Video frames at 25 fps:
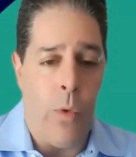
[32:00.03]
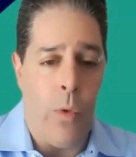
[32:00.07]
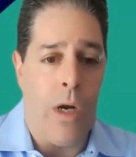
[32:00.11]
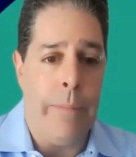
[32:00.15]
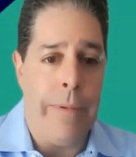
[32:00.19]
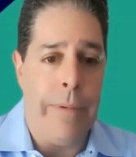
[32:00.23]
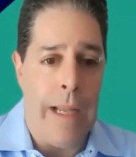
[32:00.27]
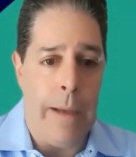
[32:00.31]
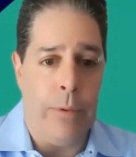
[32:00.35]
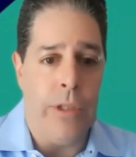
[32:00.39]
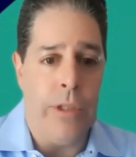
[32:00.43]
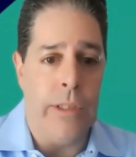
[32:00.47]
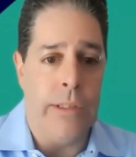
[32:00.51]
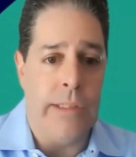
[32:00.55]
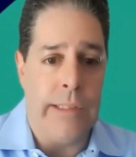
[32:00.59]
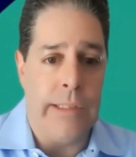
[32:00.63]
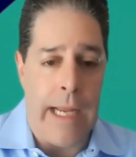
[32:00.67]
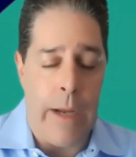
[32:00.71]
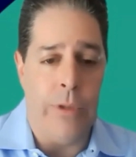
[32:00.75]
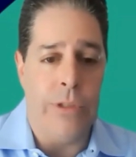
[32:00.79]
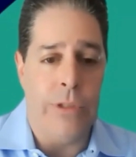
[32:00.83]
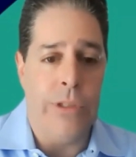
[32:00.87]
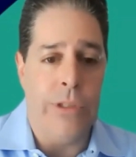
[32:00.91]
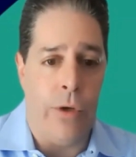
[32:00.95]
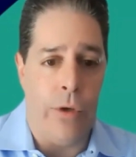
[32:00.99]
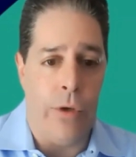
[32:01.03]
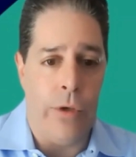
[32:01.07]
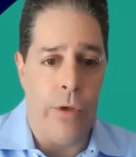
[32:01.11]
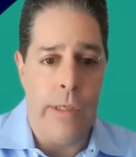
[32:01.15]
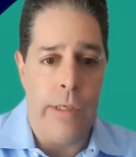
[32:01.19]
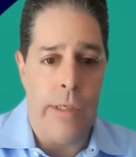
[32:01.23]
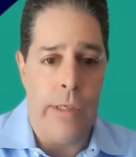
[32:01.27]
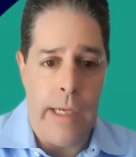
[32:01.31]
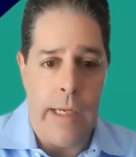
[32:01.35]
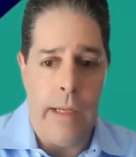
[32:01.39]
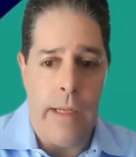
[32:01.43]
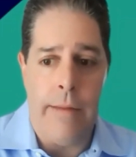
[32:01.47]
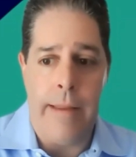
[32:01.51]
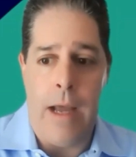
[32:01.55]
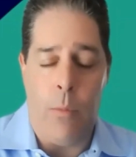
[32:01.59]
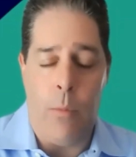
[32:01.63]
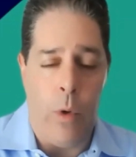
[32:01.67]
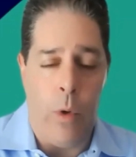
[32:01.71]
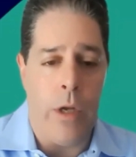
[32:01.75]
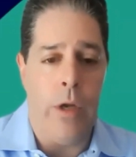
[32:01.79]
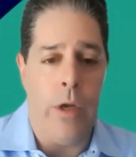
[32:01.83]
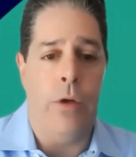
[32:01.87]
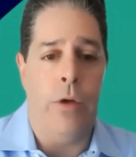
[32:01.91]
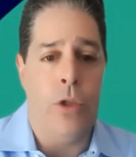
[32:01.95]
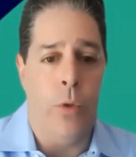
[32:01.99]
want to be able to say with certainty that
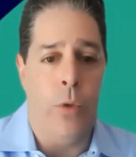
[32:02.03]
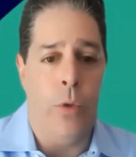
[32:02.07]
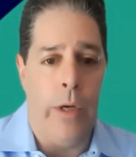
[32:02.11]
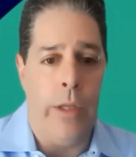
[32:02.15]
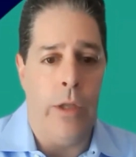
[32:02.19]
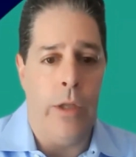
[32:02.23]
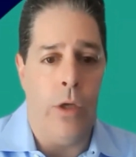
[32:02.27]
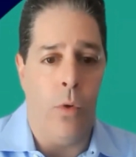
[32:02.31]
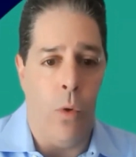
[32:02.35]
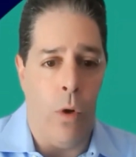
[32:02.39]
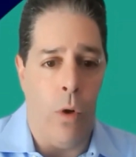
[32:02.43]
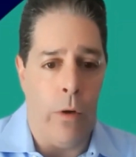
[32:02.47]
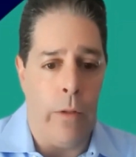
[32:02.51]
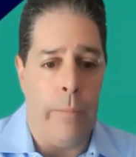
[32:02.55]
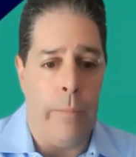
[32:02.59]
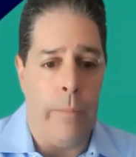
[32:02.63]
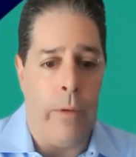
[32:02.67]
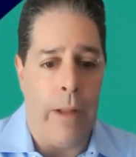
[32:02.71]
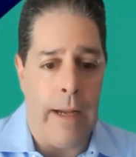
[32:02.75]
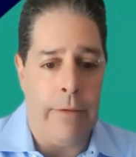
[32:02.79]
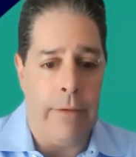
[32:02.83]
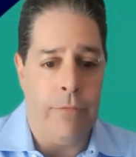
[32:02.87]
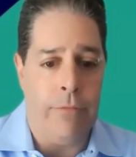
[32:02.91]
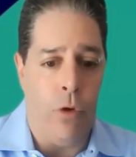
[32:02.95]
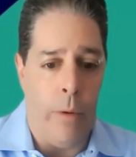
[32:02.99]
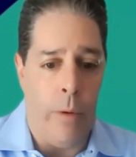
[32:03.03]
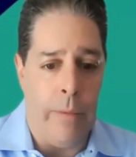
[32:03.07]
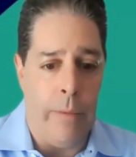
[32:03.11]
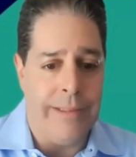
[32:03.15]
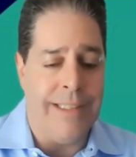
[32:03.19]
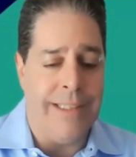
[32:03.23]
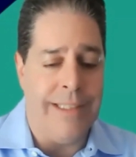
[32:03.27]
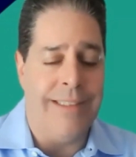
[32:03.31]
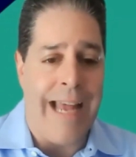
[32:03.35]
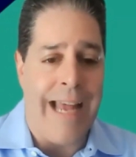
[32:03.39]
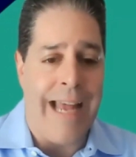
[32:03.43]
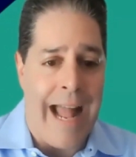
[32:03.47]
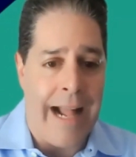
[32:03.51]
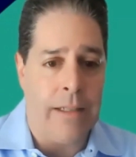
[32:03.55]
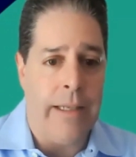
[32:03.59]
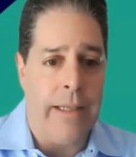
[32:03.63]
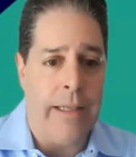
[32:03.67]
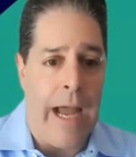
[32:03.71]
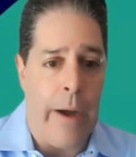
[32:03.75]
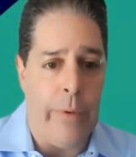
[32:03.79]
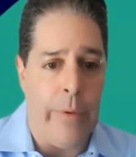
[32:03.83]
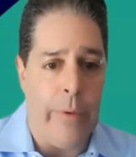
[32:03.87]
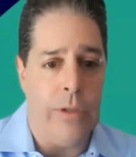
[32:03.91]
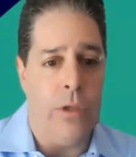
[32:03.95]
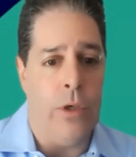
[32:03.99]
what you're showing the court of the platform is exactly
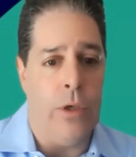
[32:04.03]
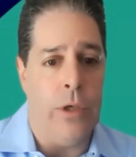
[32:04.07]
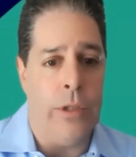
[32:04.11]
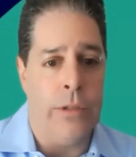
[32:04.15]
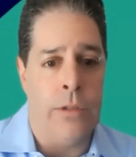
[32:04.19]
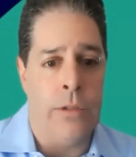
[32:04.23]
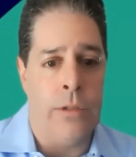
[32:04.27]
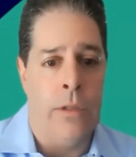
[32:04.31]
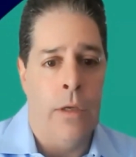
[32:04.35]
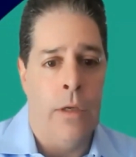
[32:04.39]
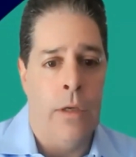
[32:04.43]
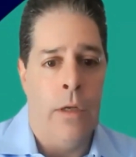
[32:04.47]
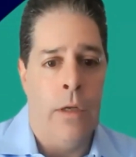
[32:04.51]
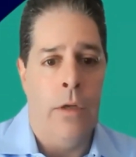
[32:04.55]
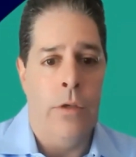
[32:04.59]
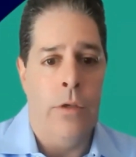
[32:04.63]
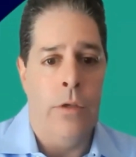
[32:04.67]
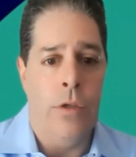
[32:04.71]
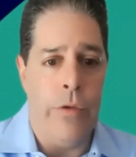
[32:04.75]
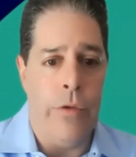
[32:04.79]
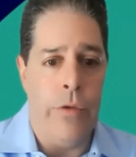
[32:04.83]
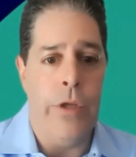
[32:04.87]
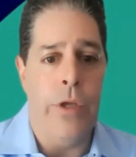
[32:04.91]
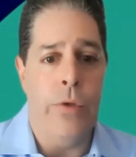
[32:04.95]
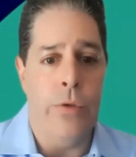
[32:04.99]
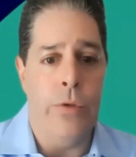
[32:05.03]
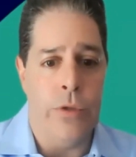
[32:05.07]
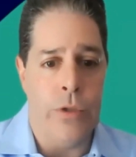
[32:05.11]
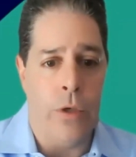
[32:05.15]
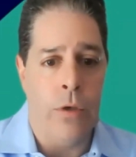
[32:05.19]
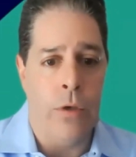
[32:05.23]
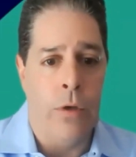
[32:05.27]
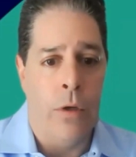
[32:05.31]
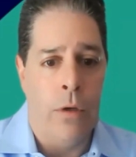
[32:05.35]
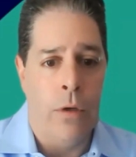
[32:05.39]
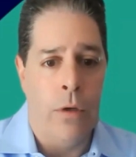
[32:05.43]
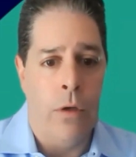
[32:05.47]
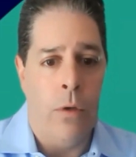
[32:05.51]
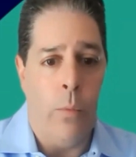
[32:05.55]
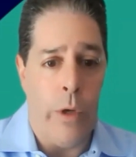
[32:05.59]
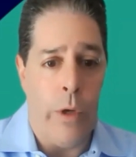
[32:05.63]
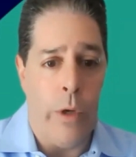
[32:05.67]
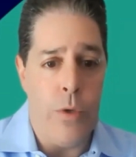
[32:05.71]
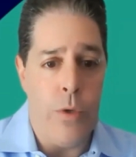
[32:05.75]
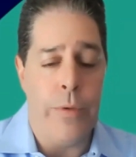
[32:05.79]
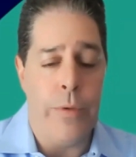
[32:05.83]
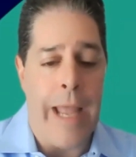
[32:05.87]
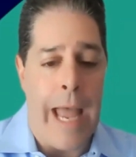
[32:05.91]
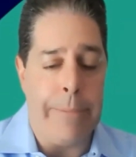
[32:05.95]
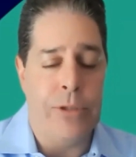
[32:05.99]
how it looked to the user when
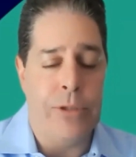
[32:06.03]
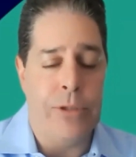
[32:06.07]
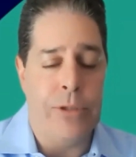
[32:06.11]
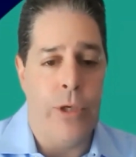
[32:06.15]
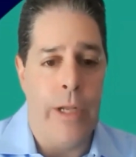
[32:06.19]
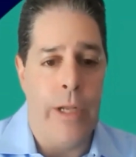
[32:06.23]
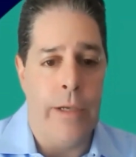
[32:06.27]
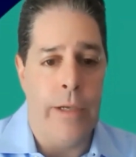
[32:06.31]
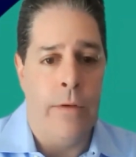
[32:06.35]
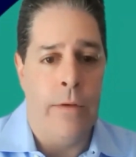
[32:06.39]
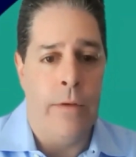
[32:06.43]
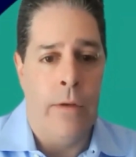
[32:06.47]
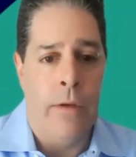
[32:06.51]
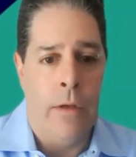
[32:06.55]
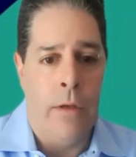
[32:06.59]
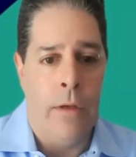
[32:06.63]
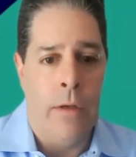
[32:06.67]
you captured it.